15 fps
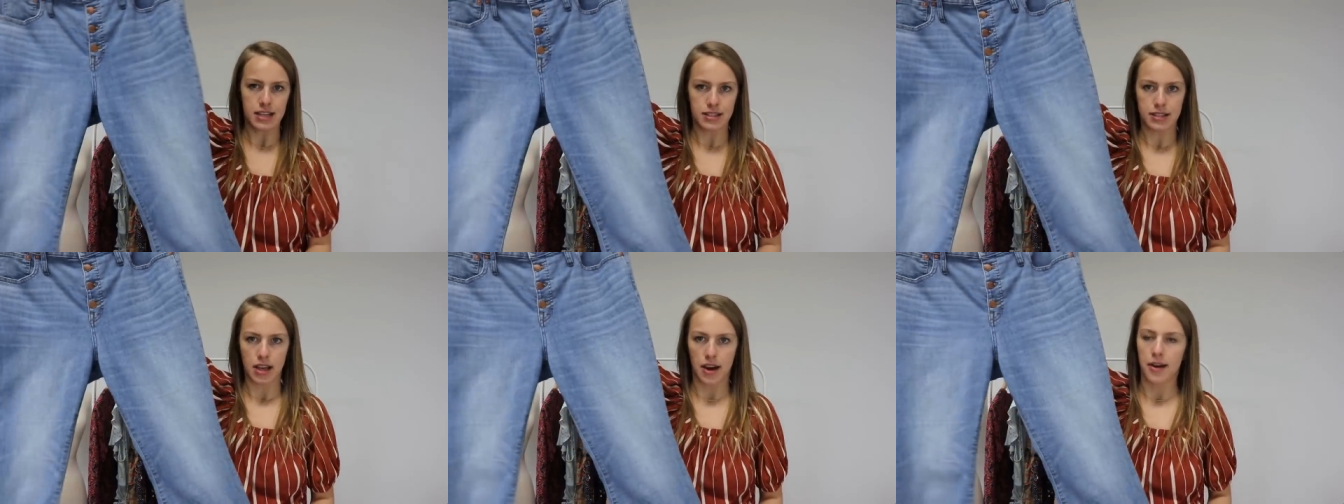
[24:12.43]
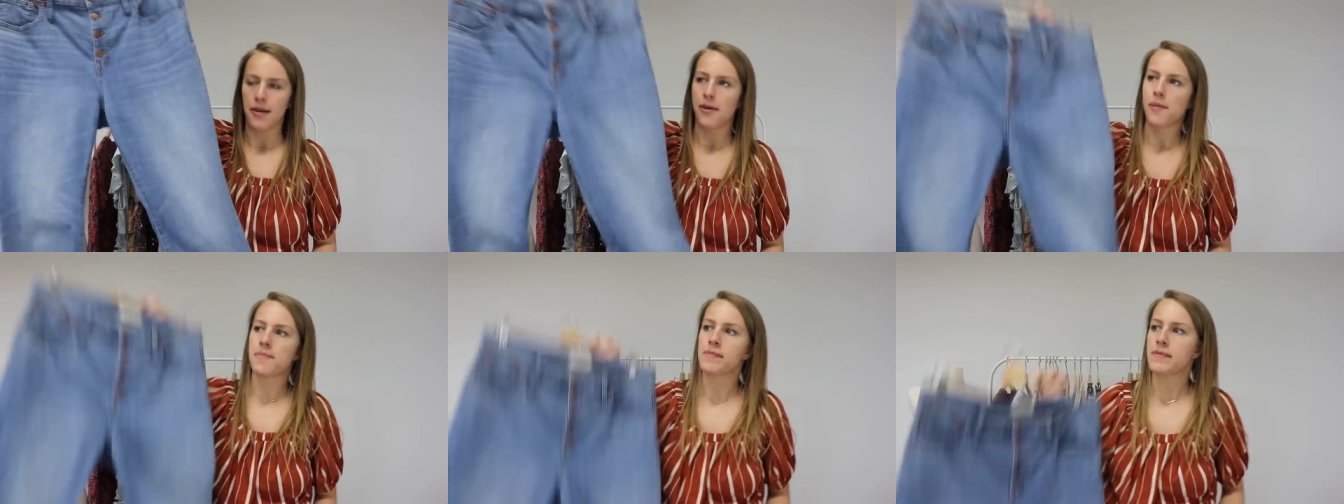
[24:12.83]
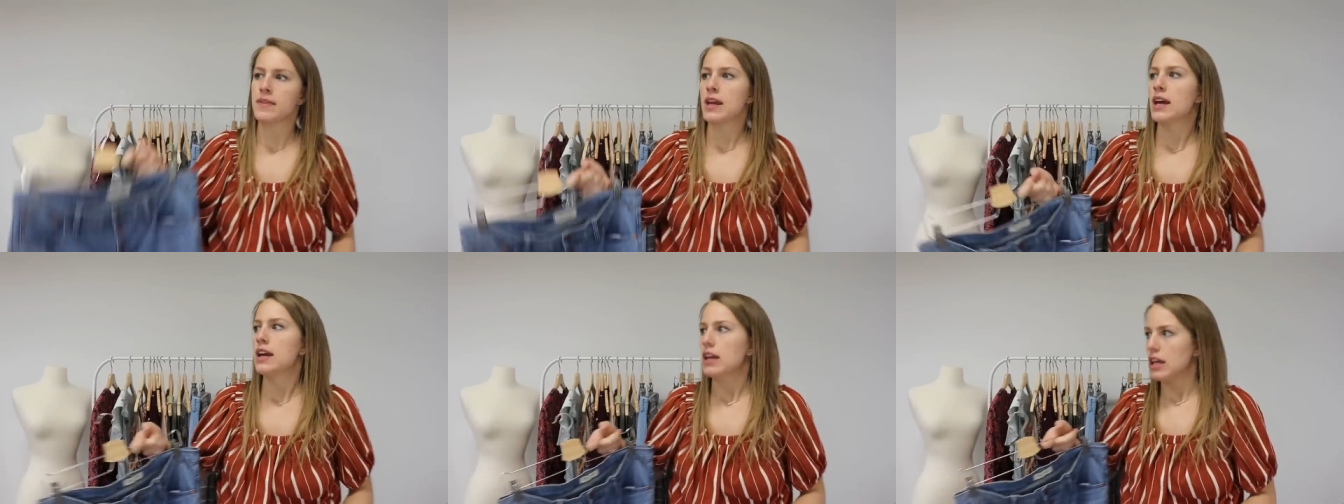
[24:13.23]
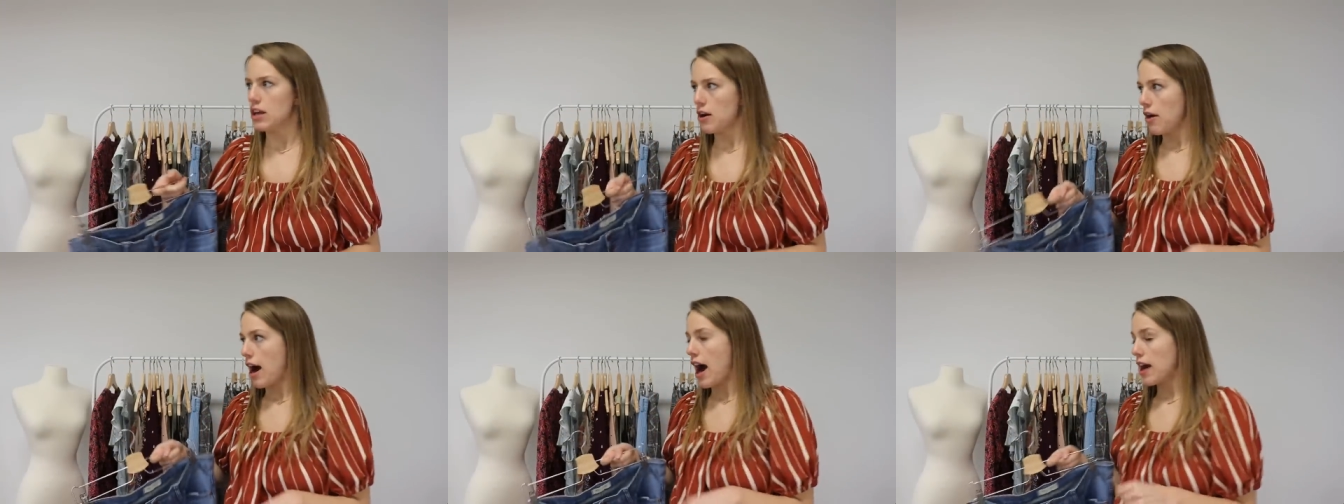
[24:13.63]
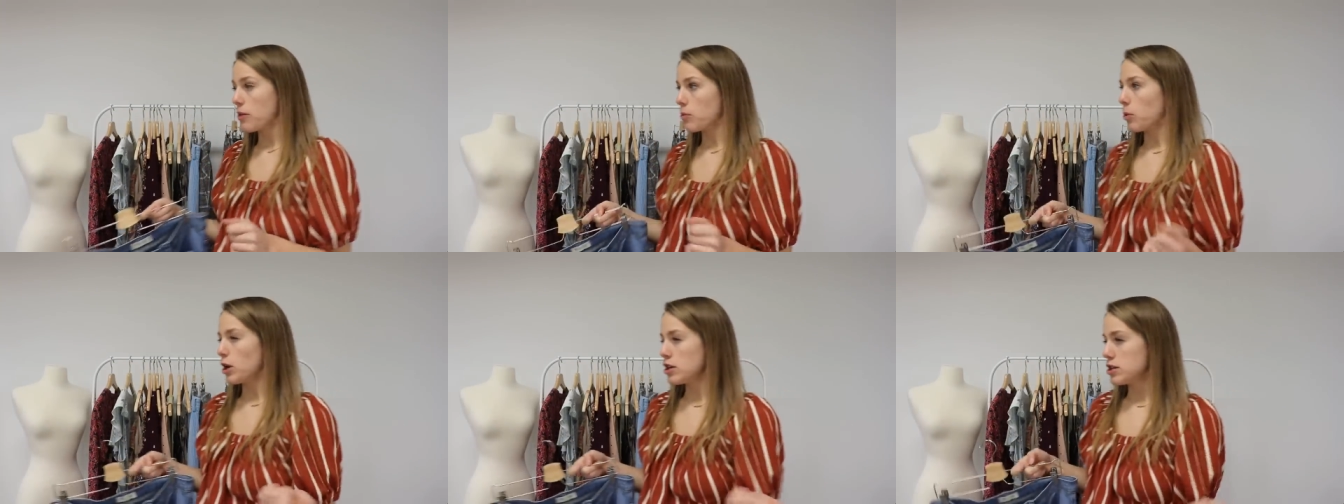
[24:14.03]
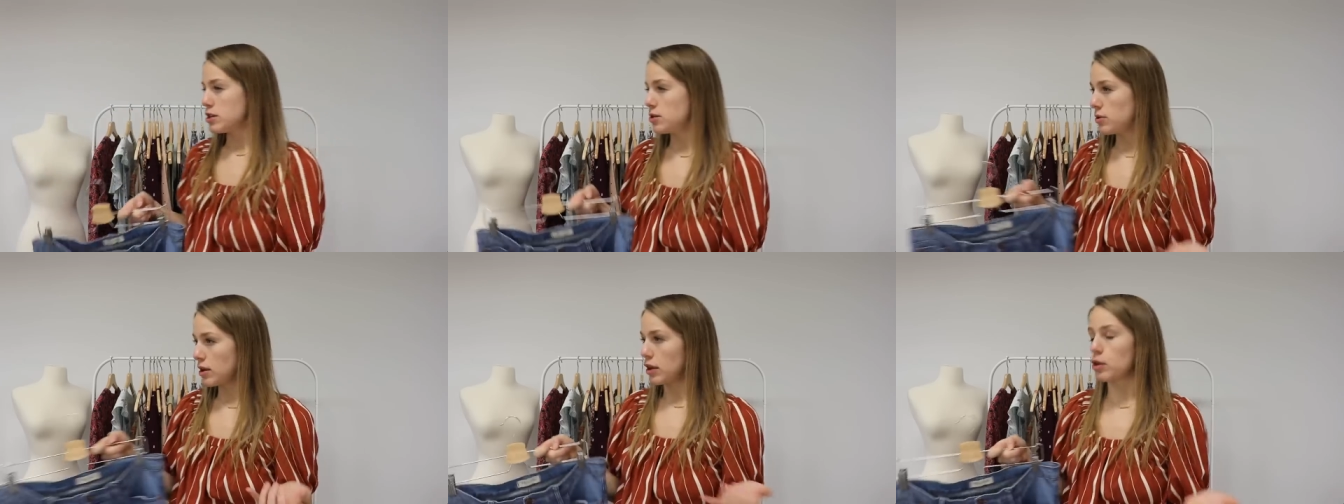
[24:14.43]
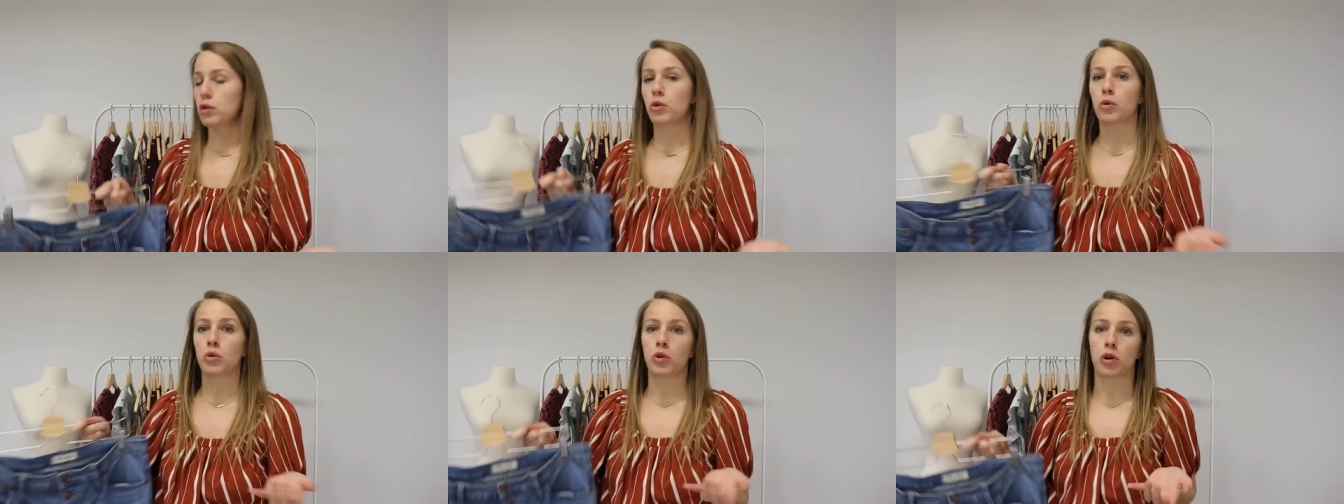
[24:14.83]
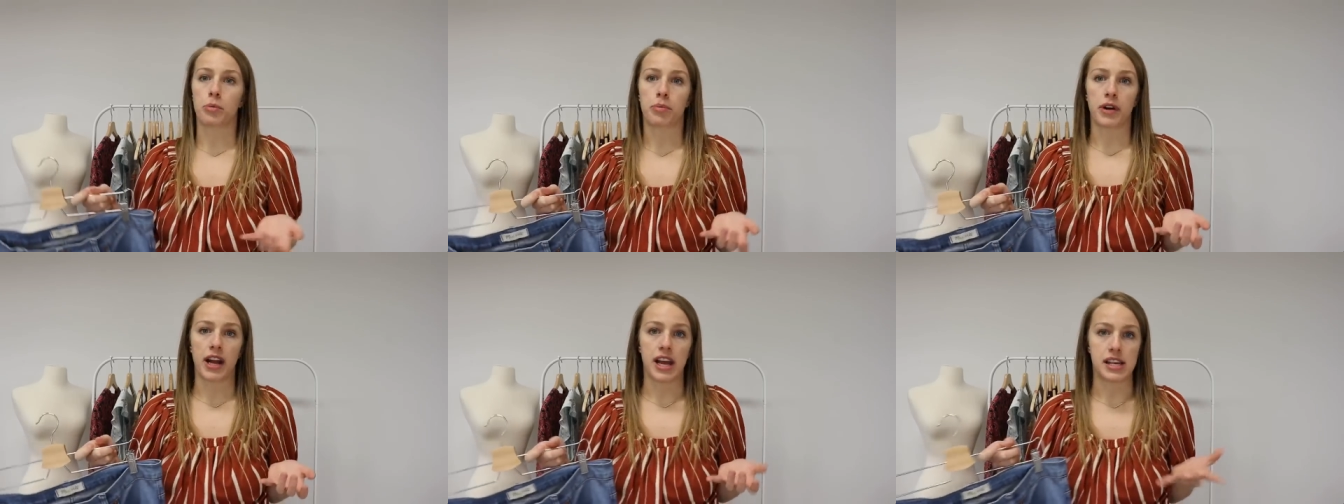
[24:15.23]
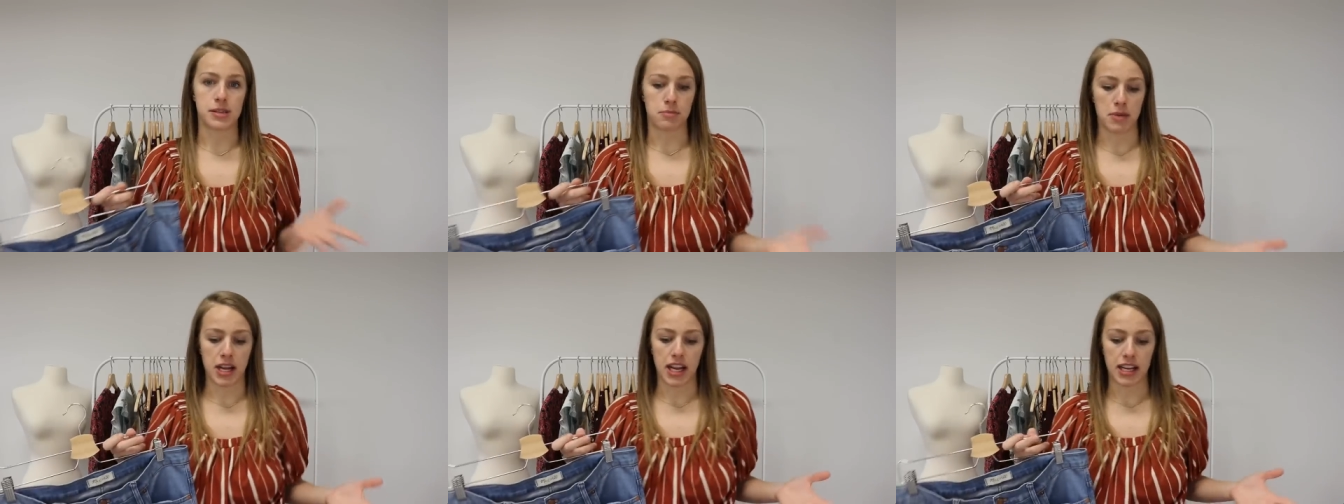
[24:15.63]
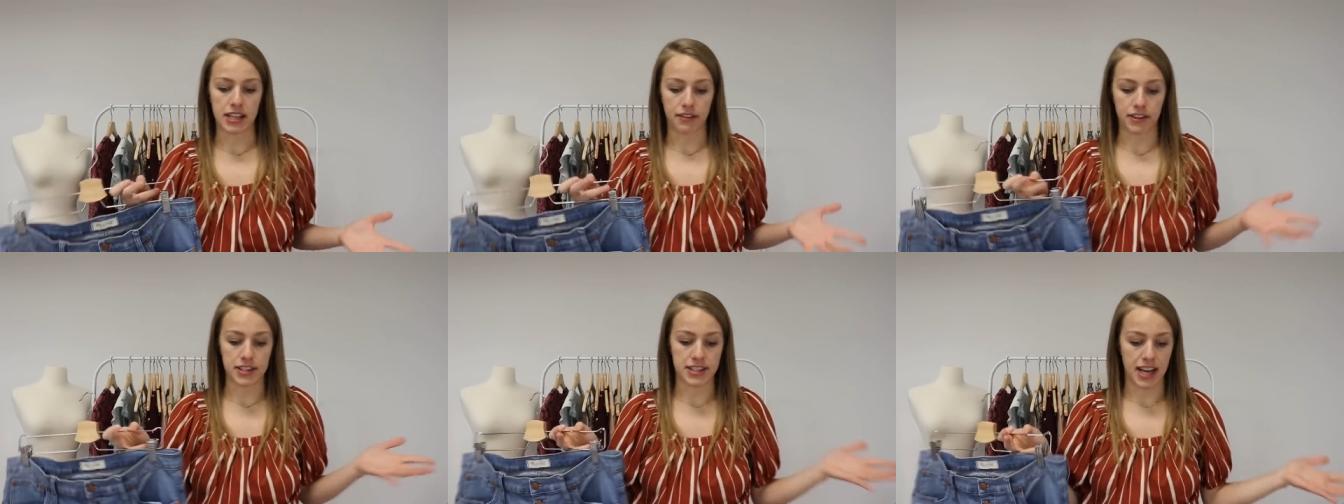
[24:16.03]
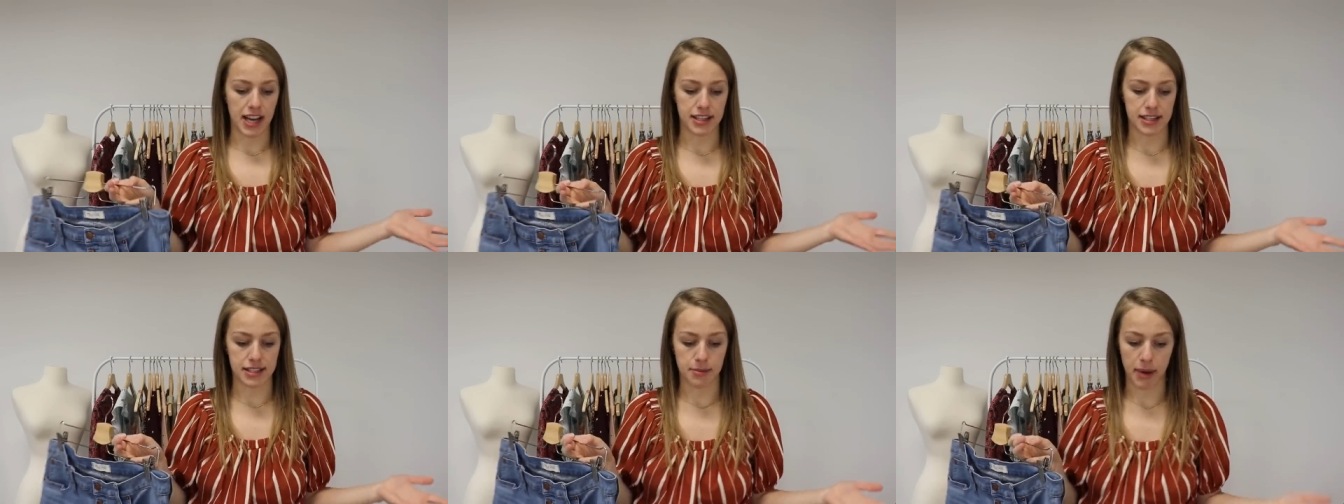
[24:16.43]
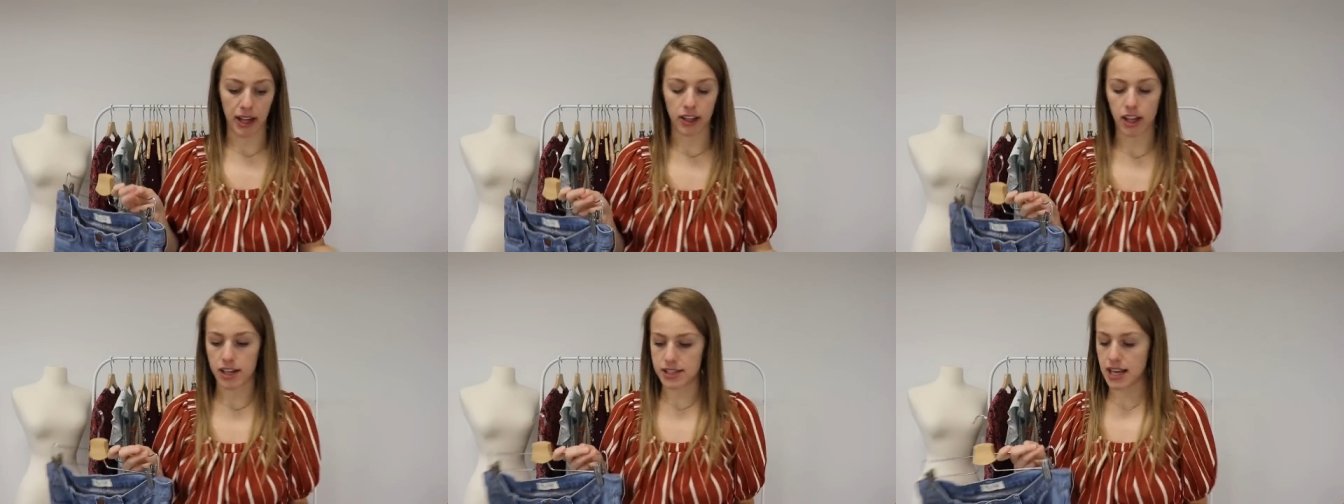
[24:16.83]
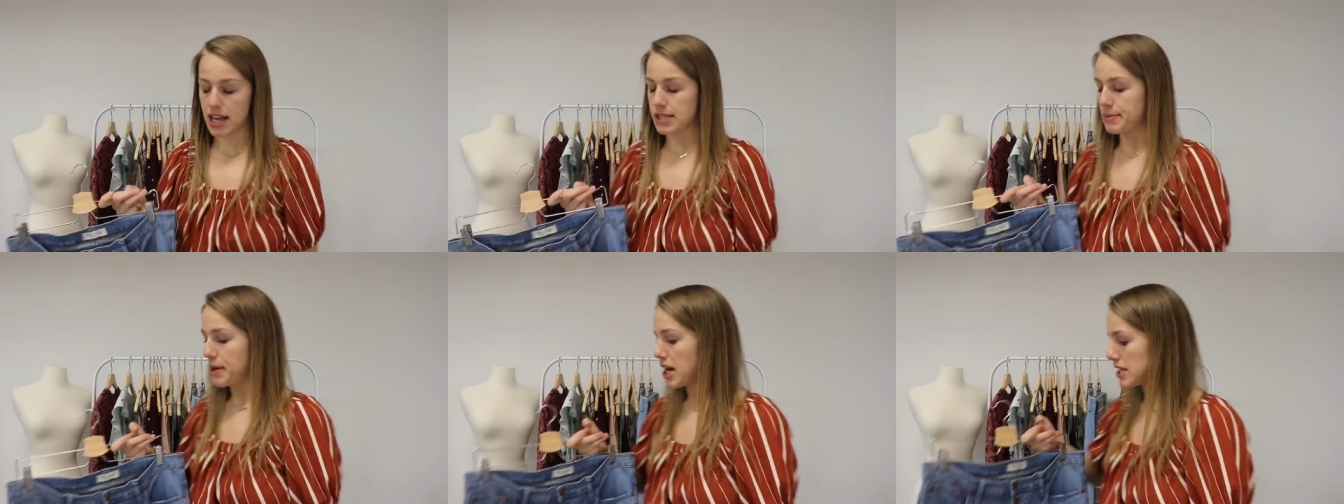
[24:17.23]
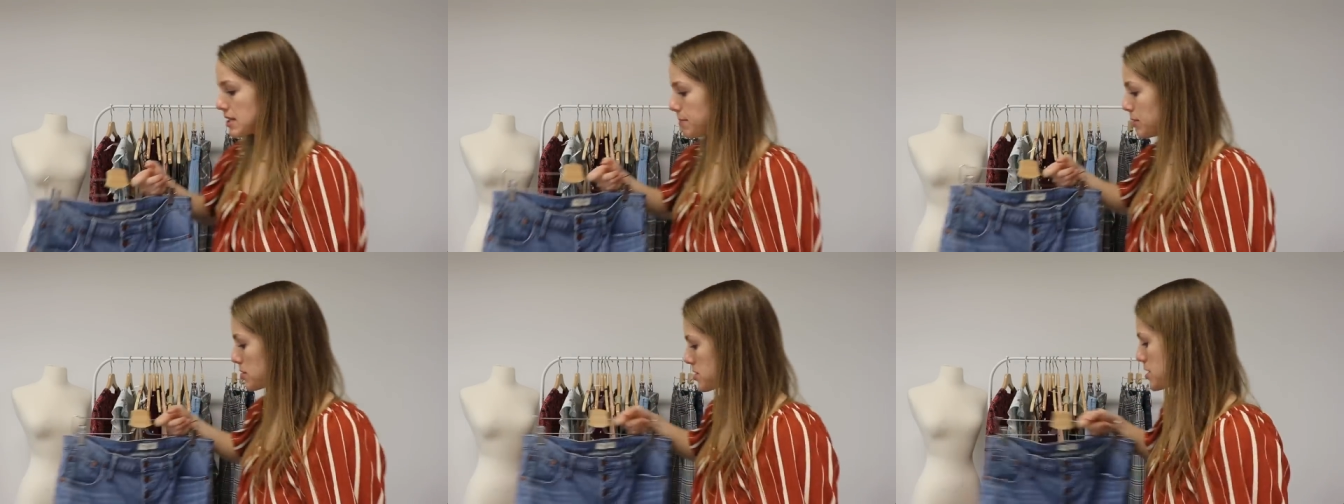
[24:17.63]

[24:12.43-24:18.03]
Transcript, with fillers: So you know, I want to incorporate as many different sizes in my closet as possible.